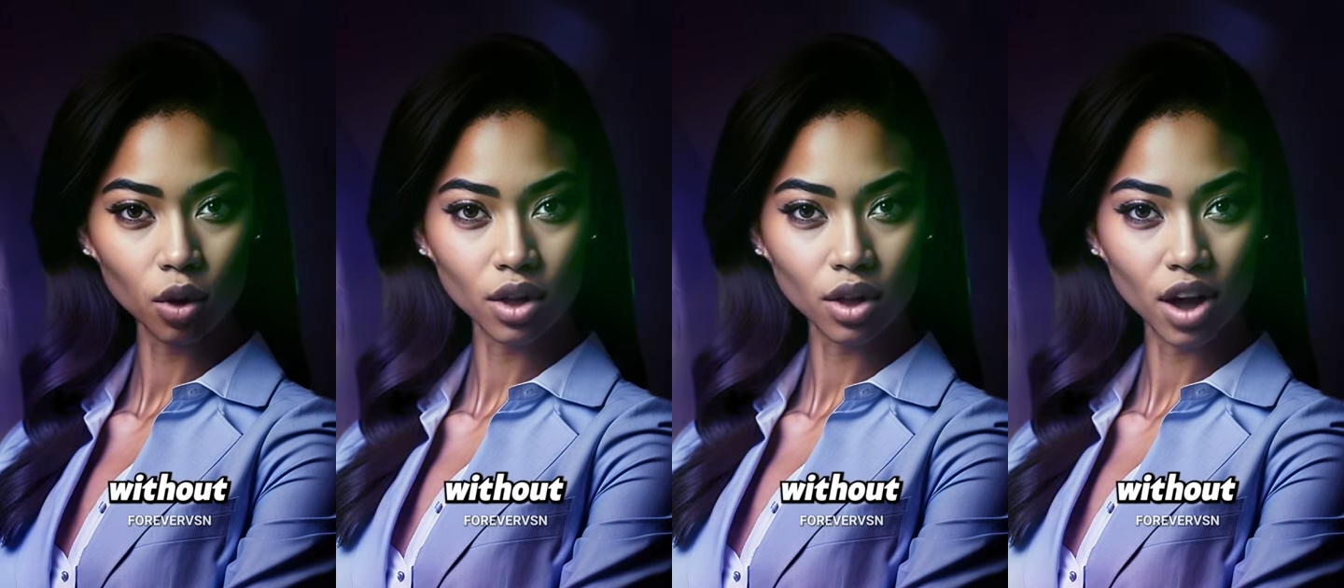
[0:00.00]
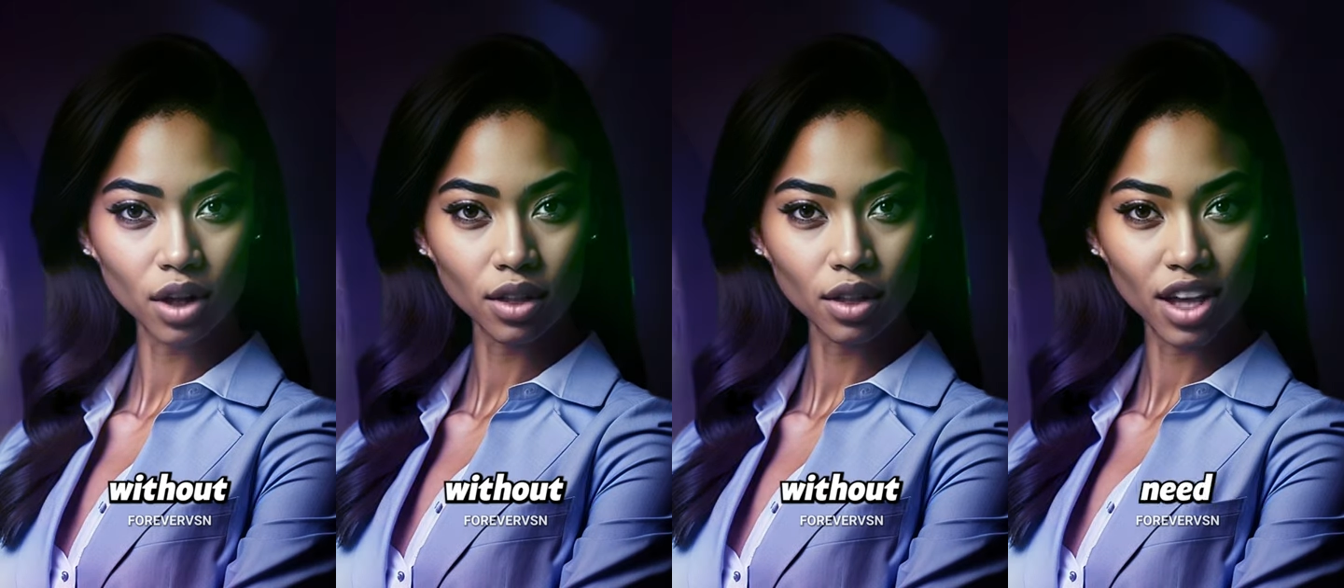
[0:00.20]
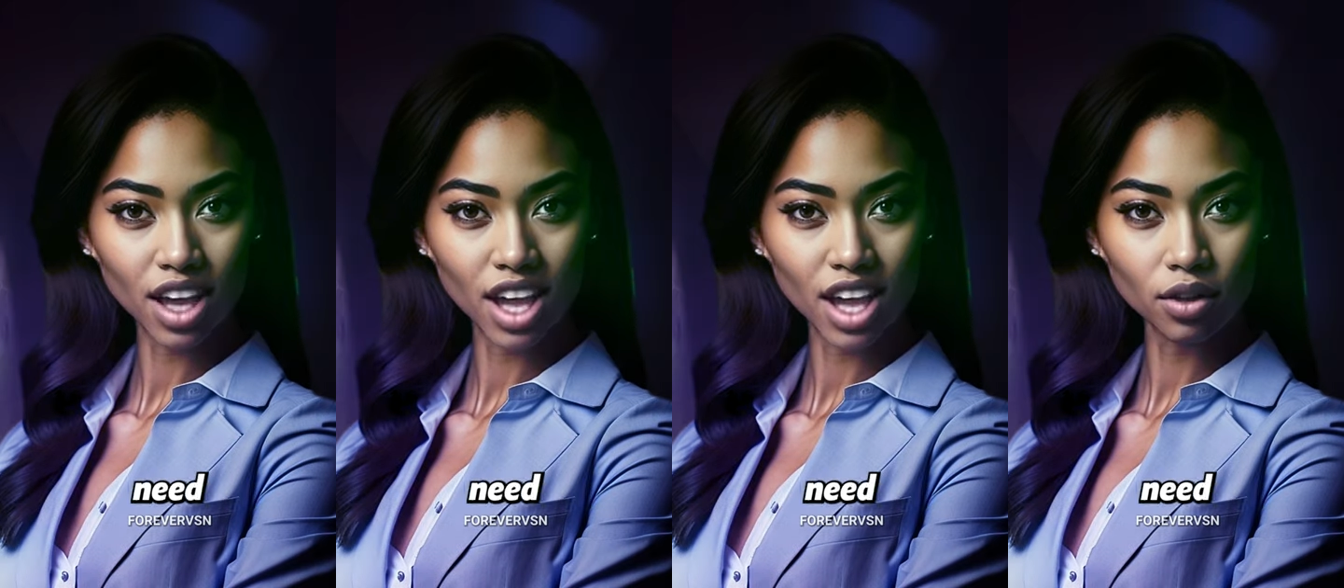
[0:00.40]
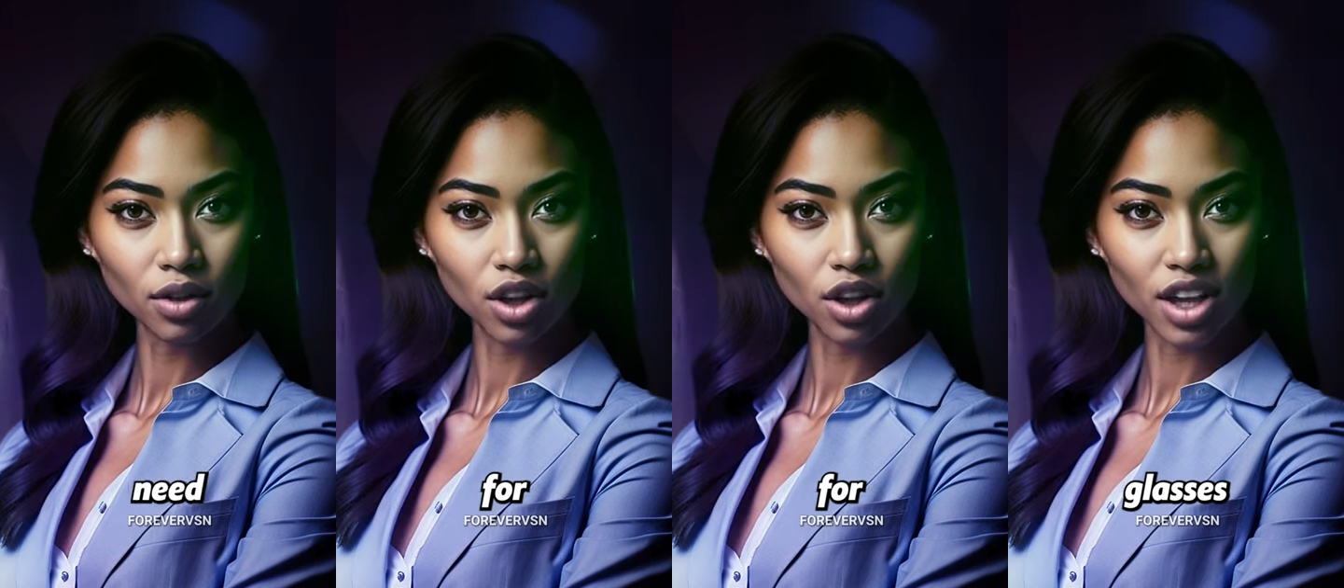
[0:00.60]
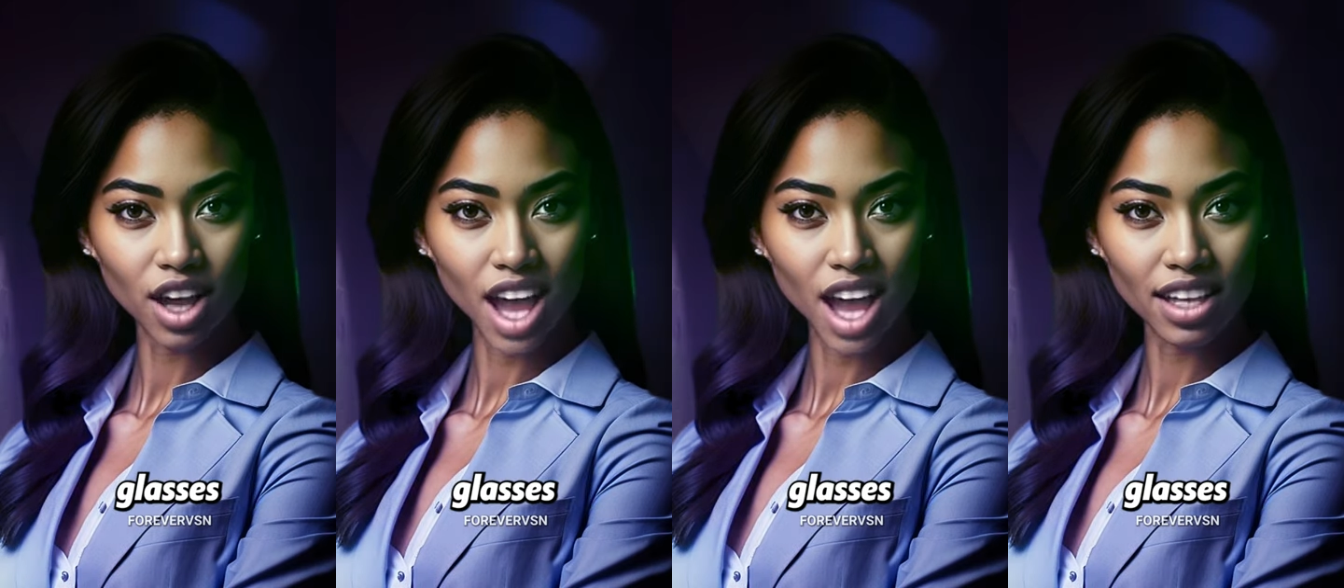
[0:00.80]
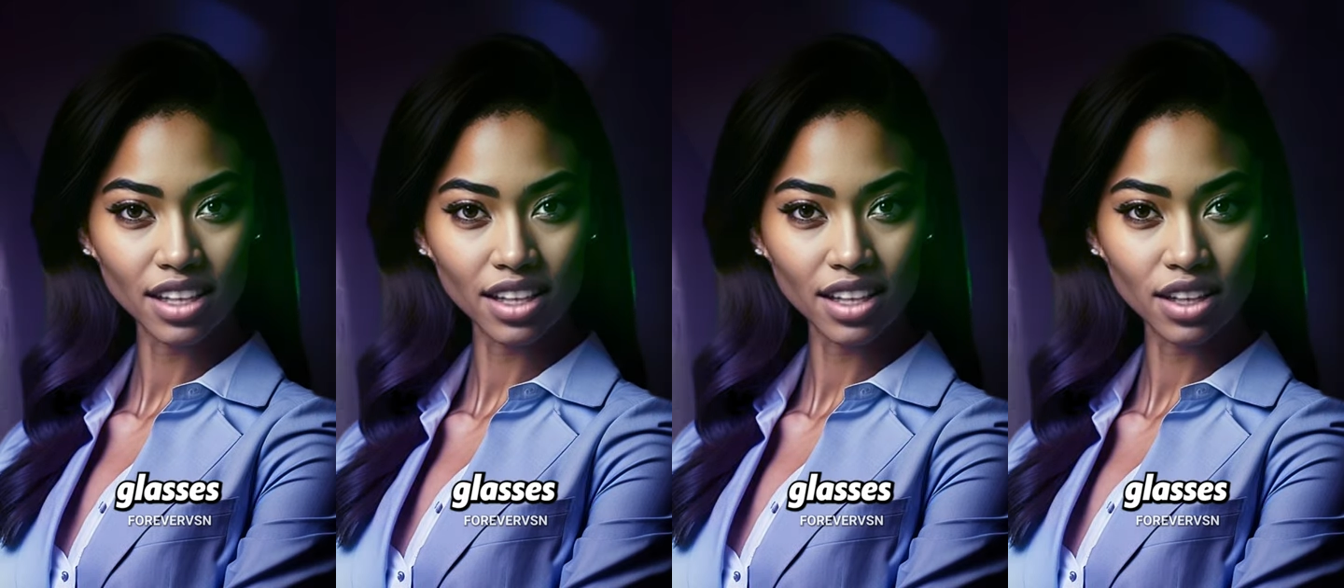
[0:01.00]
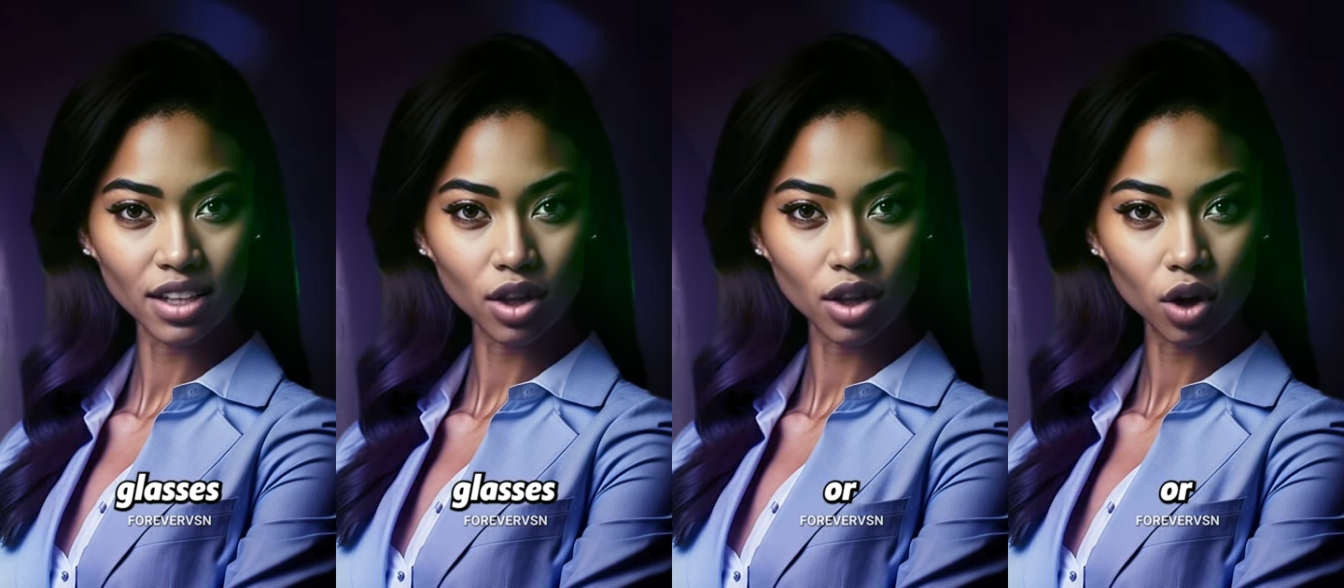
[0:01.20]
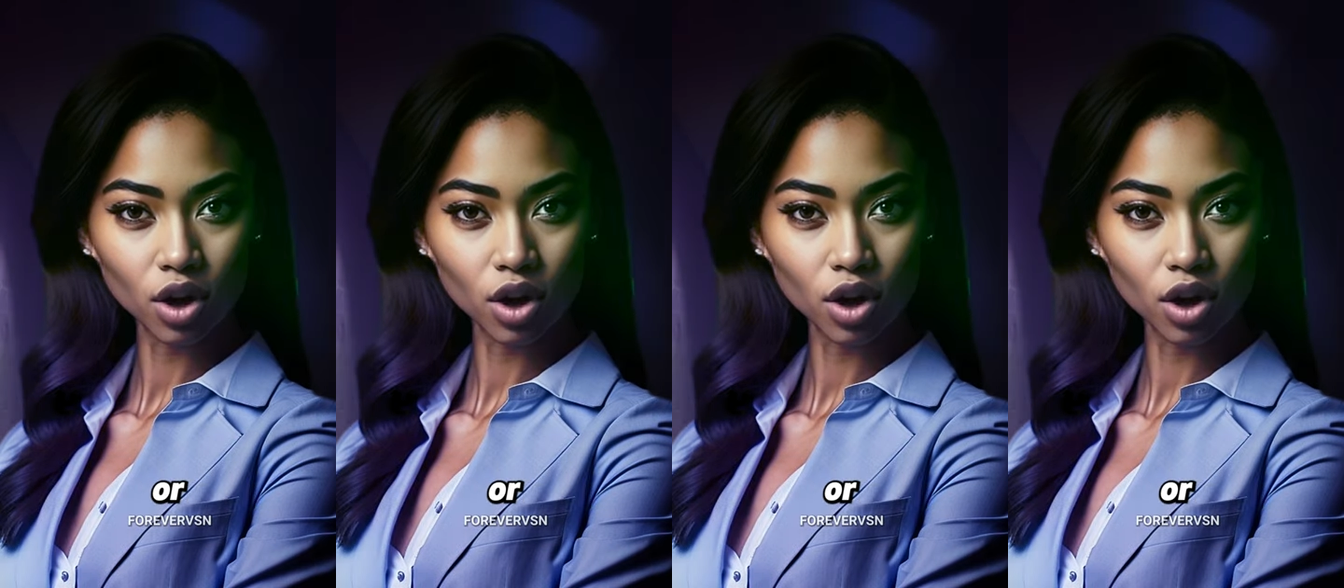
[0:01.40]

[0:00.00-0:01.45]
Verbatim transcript: without the need for glasses